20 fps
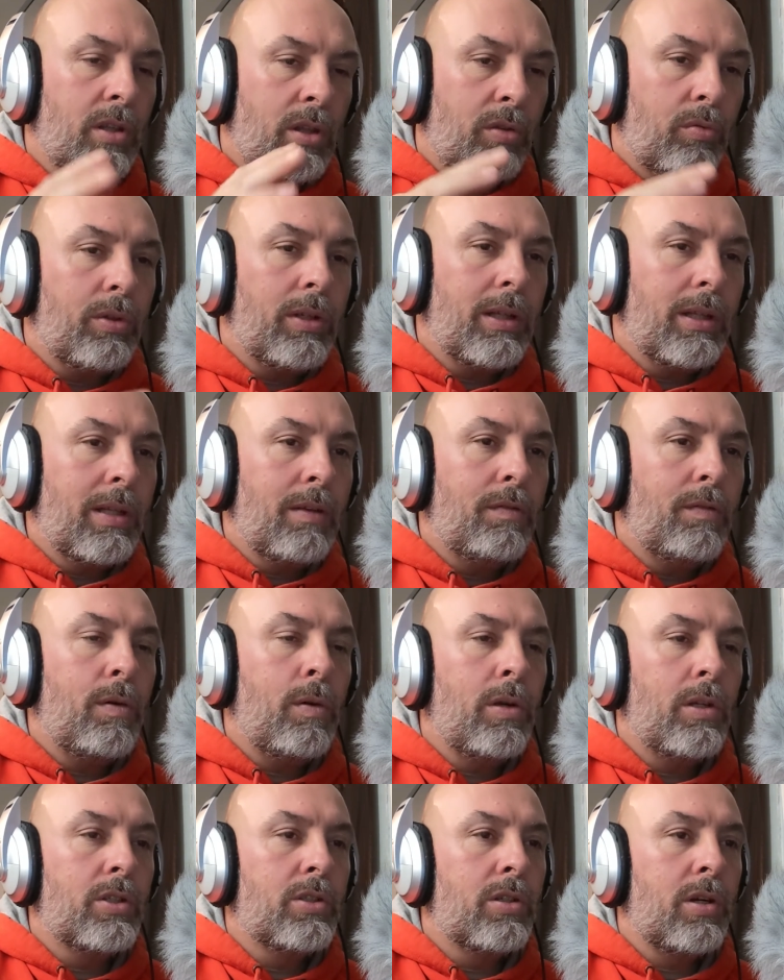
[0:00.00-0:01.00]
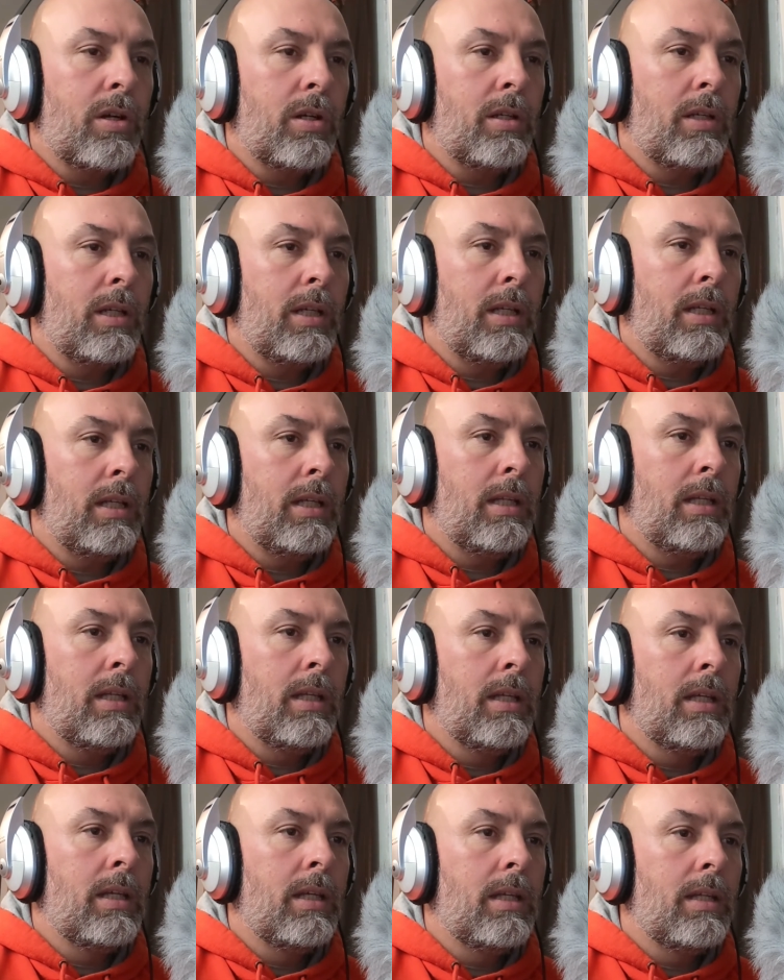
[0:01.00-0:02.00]
3 that they focused on in
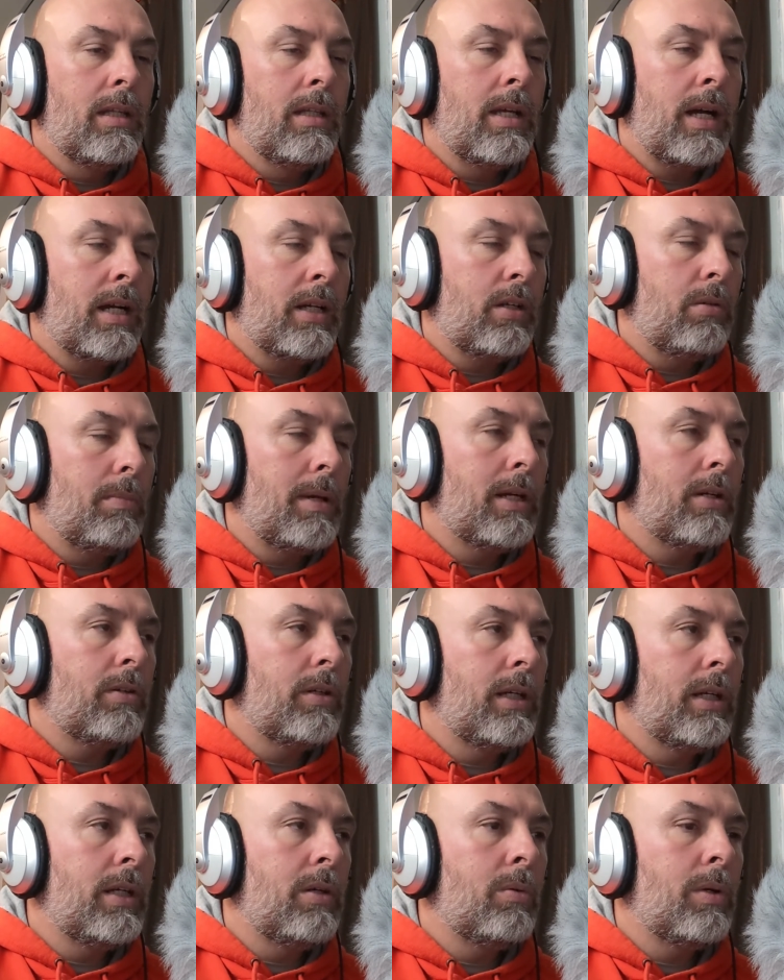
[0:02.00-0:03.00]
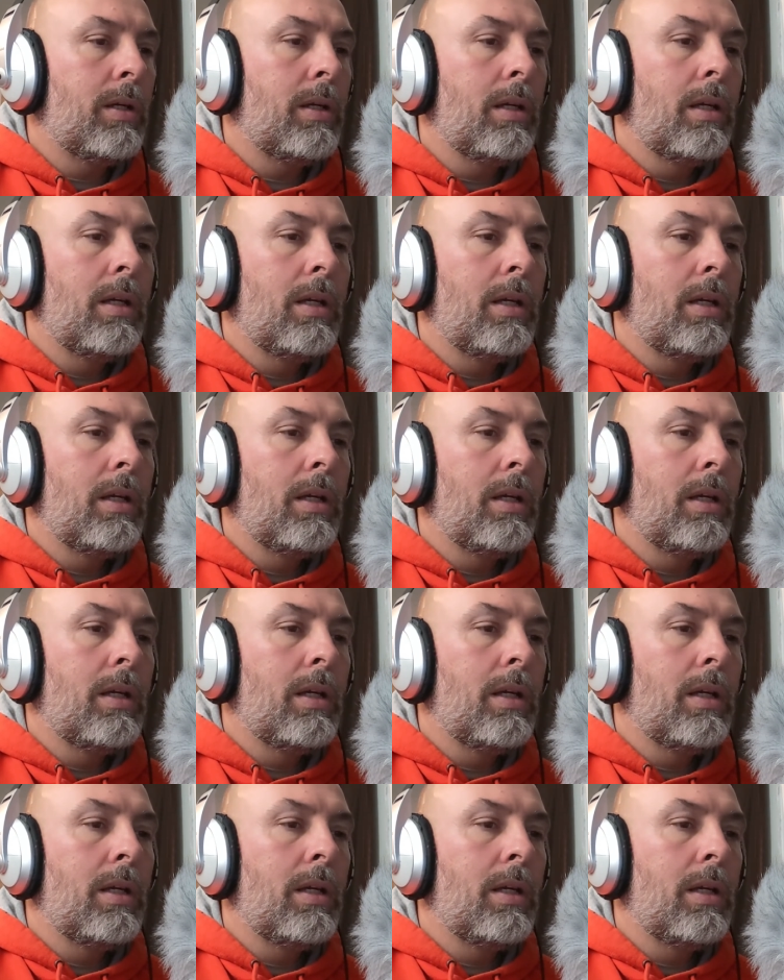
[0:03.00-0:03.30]
documentary anyway.